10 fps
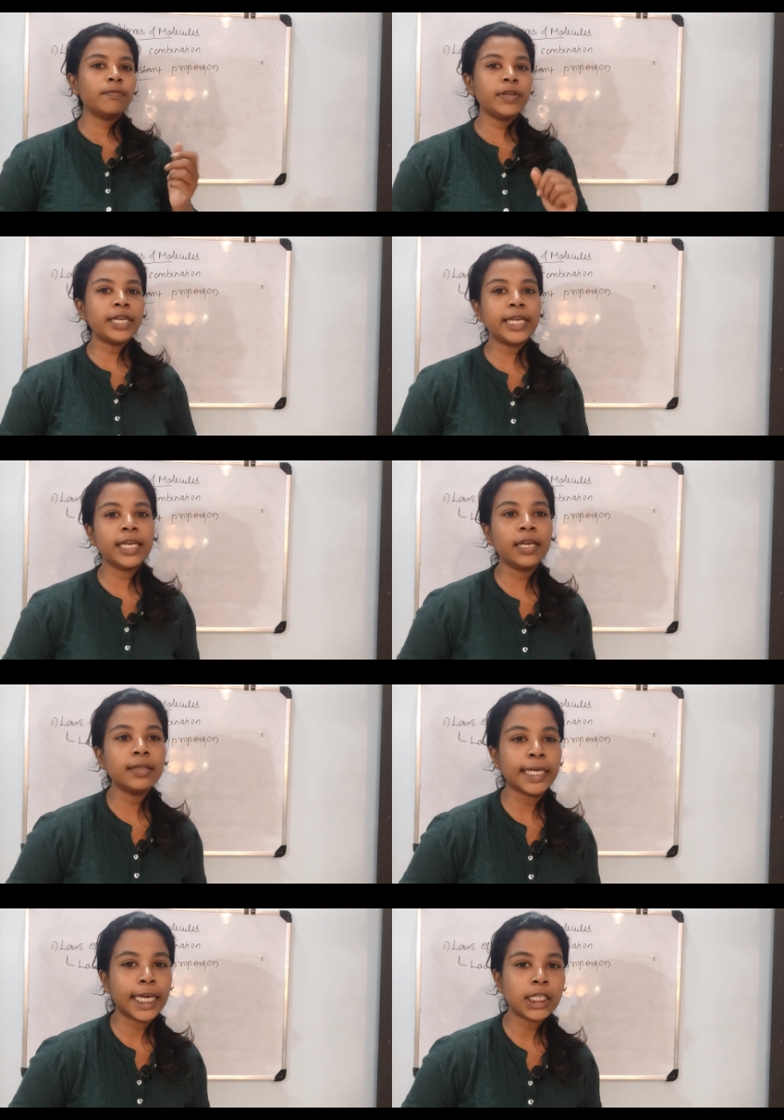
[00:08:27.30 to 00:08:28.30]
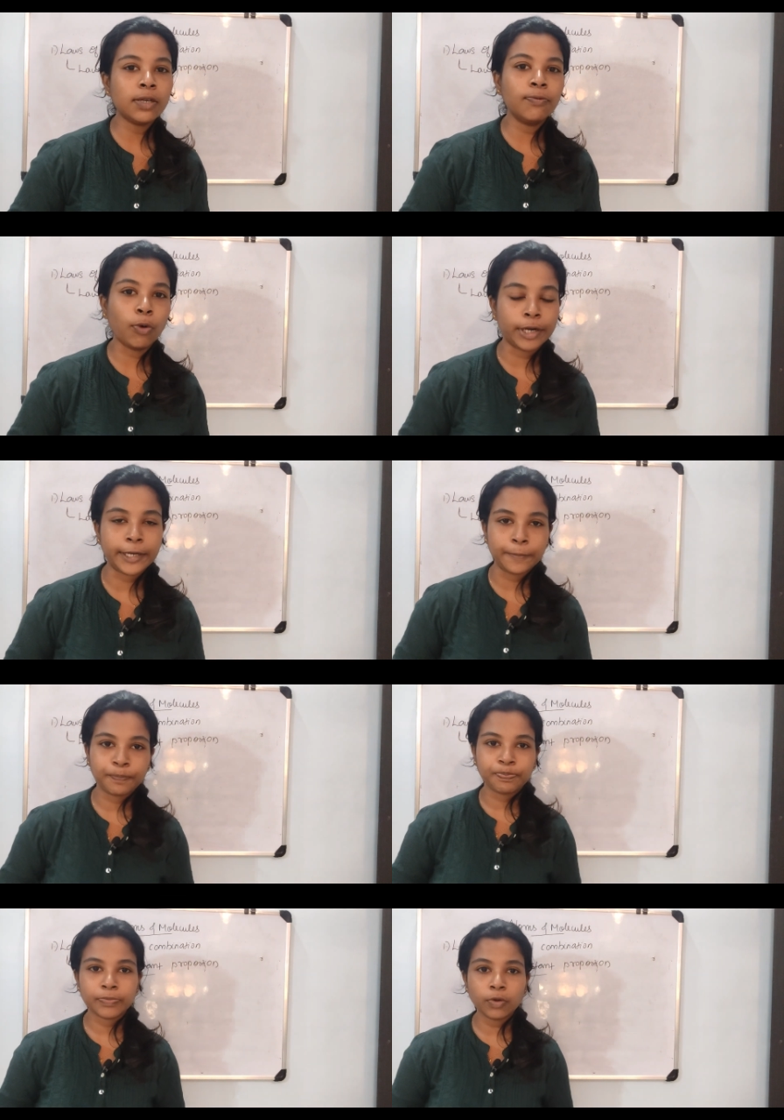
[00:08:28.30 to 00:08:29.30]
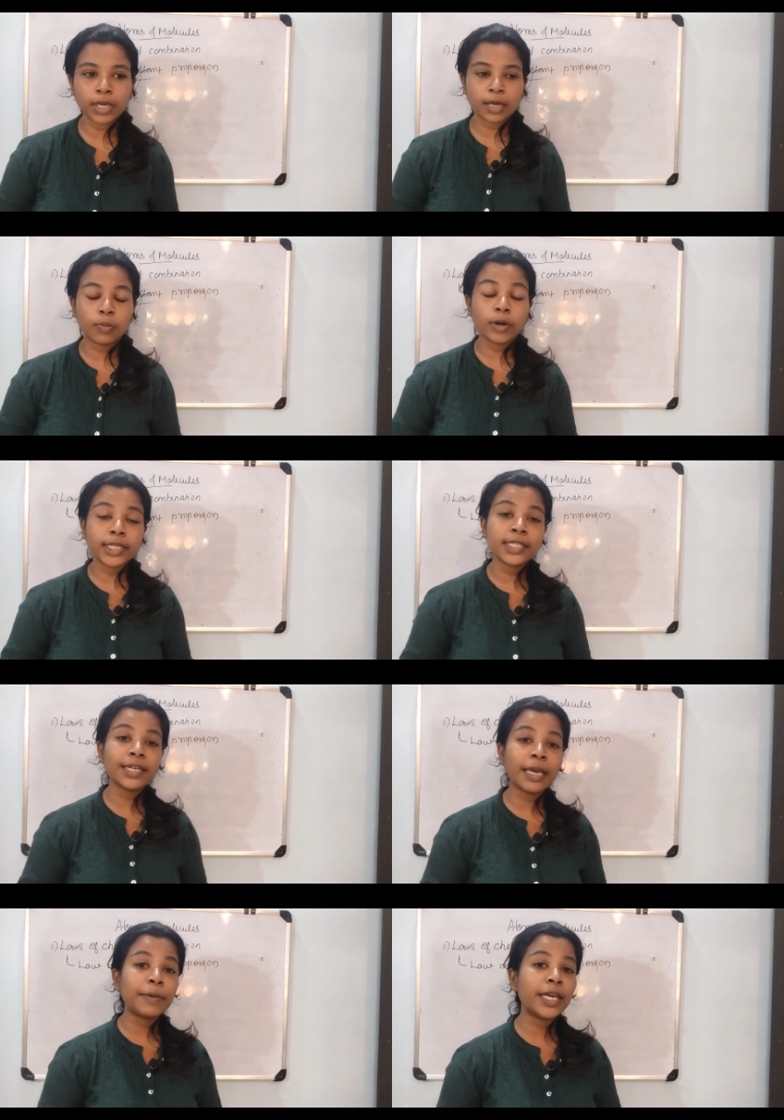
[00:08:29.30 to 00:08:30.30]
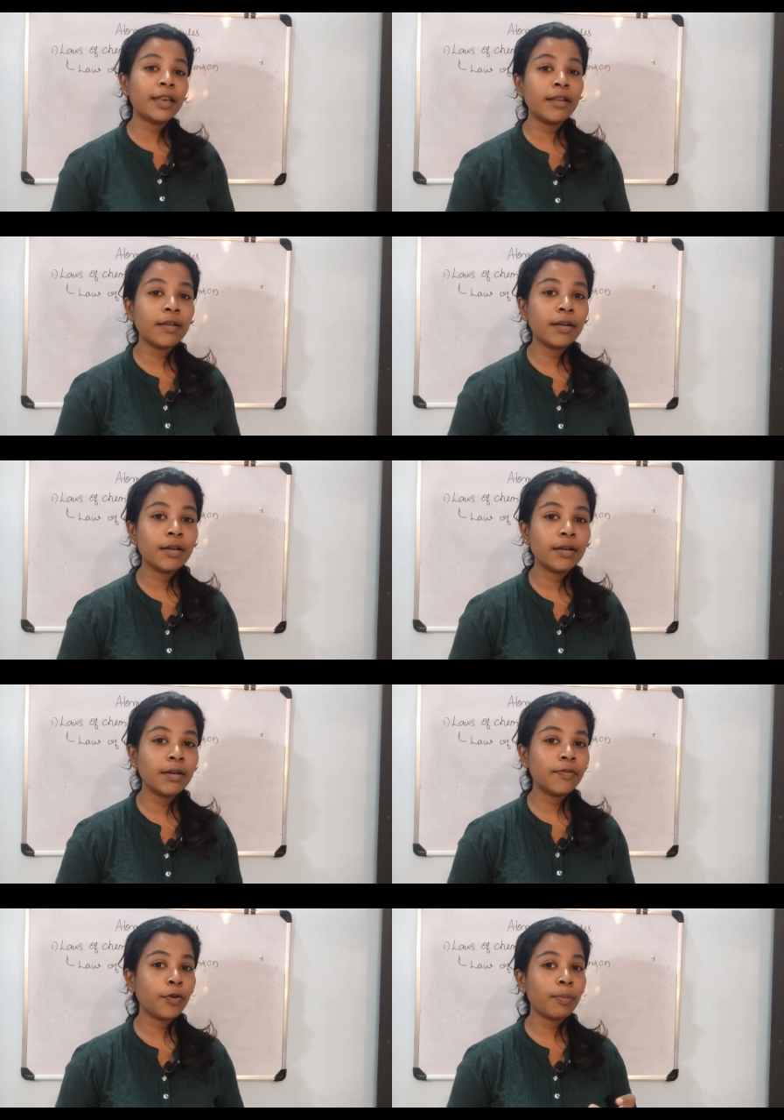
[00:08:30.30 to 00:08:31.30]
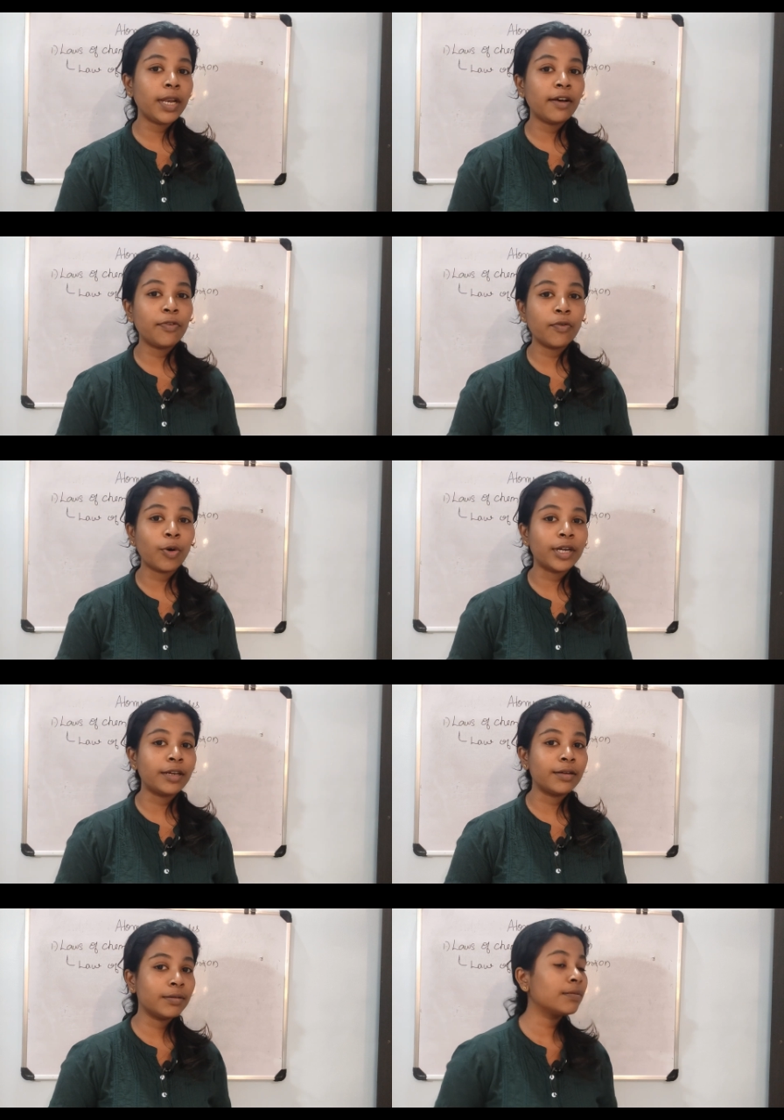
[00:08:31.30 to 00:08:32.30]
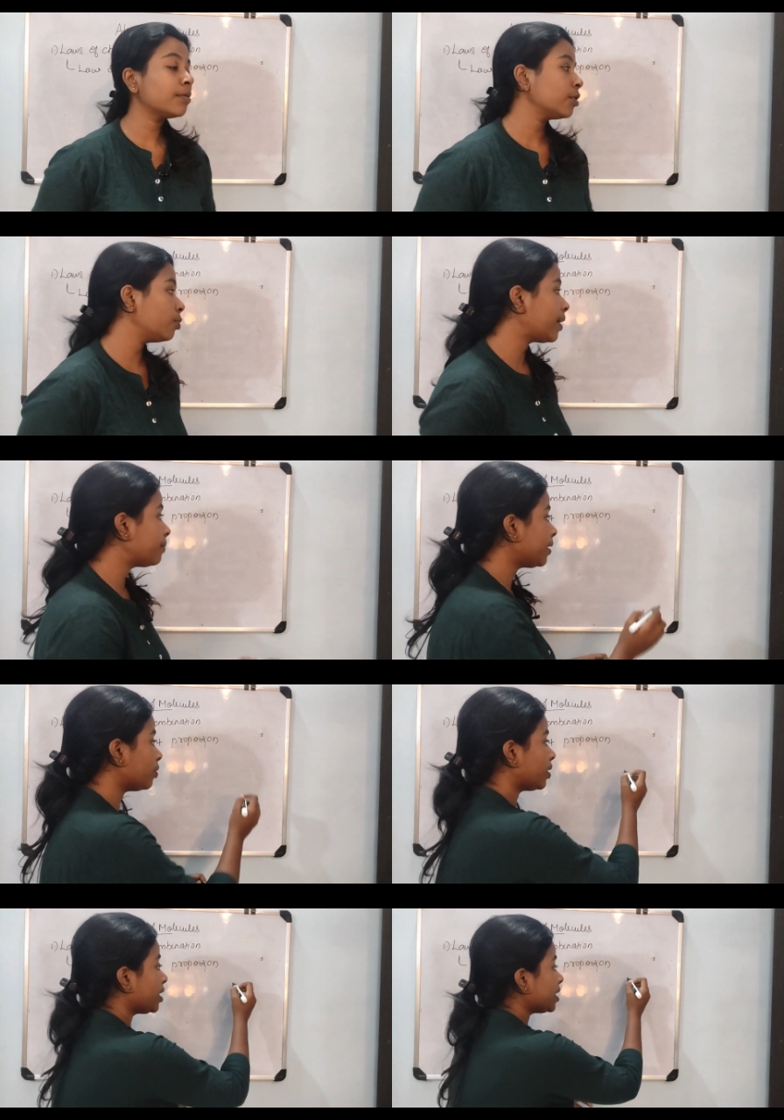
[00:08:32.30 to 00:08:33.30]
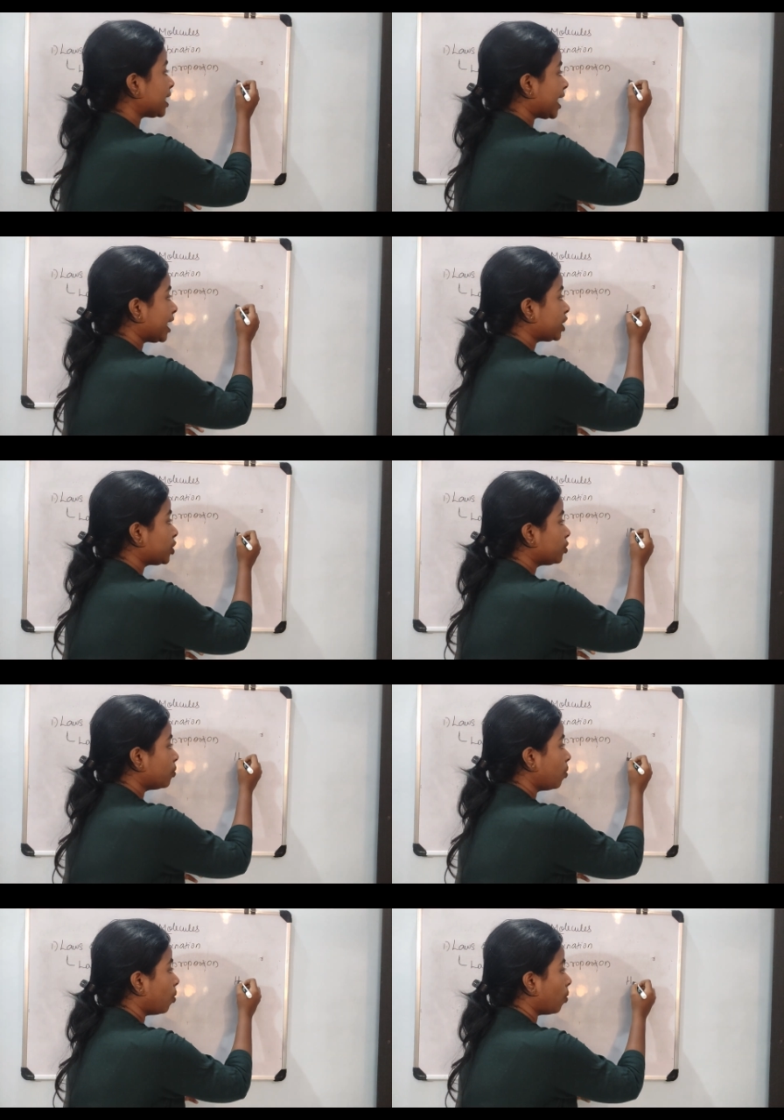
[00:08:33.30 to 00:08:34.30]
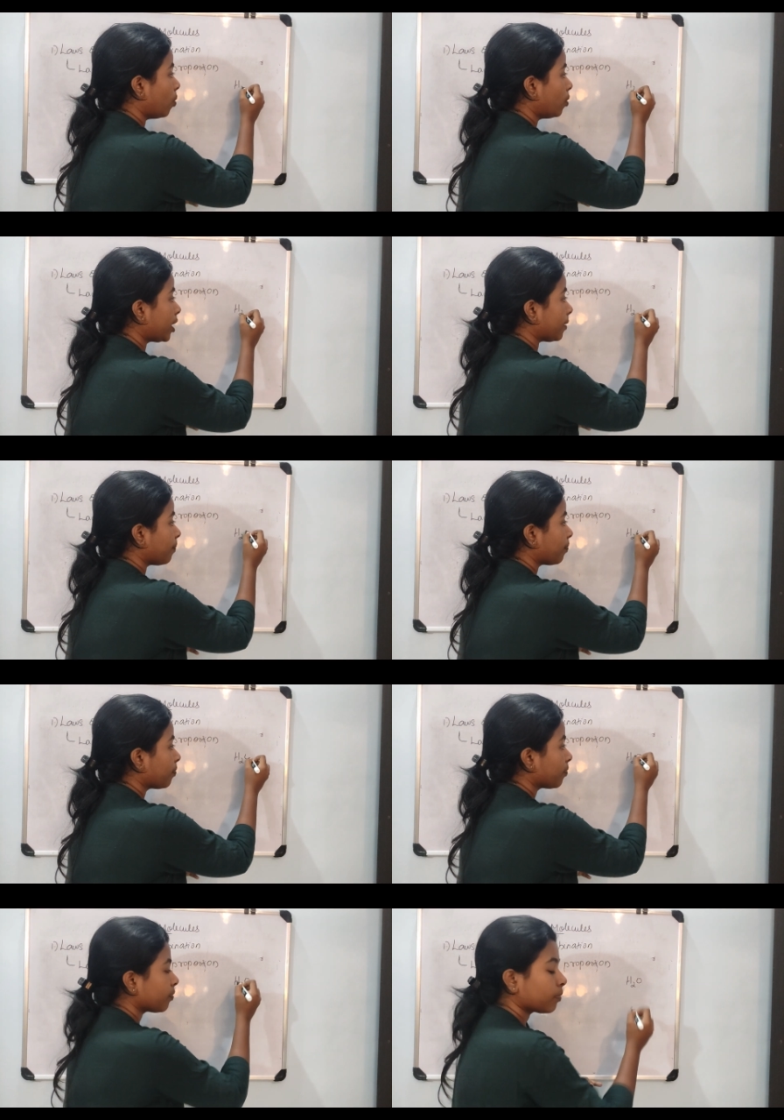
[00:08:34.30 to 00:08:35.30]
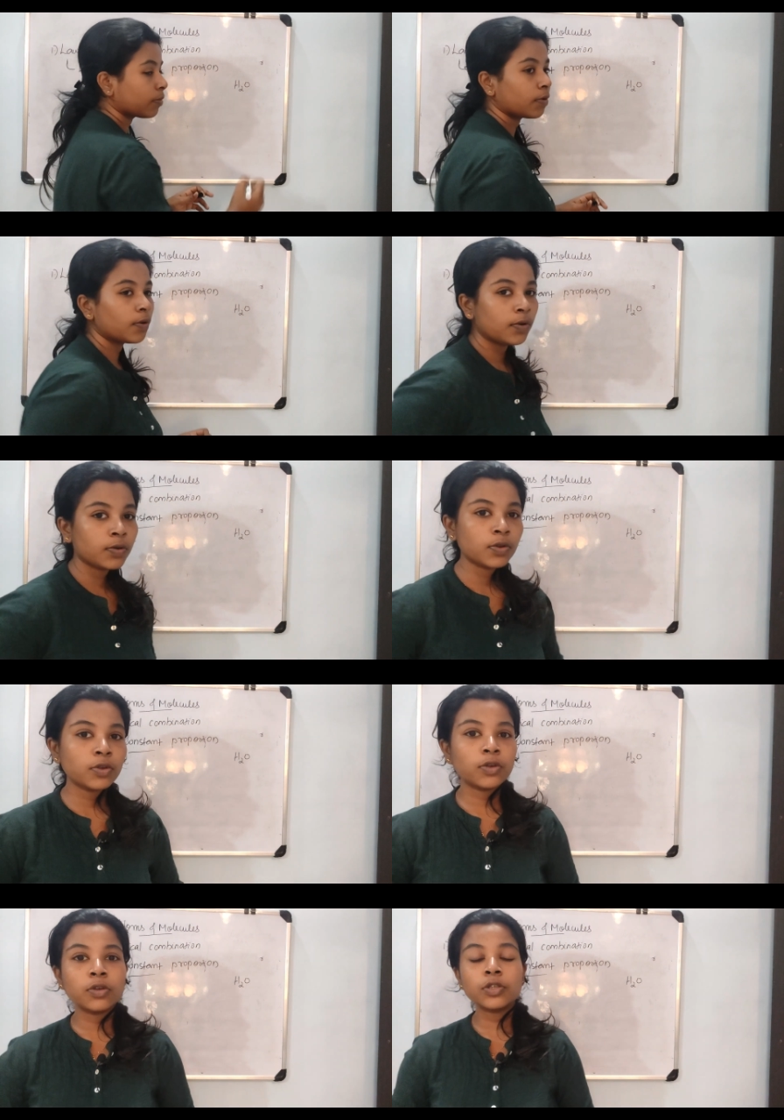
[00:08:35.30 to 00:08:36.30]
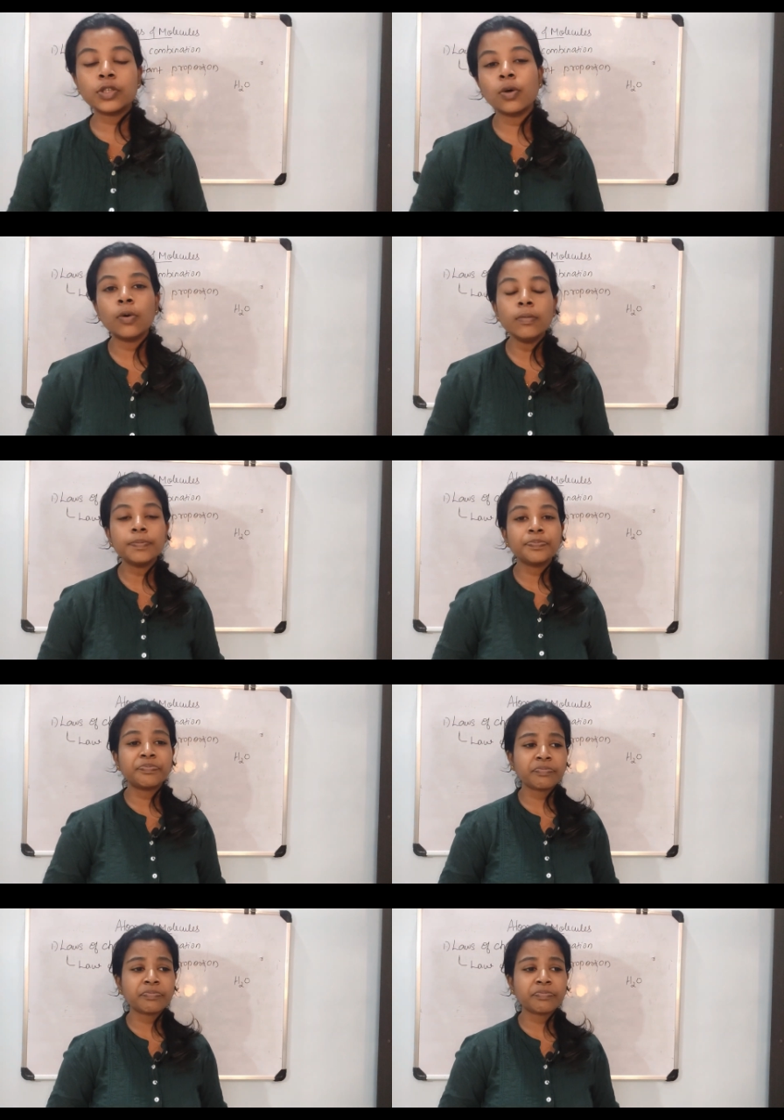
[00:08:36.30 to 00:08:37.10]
we are taking the case of water. Okay, what is the chemical formula for water? You might be knowing it is H2O. Okay. So,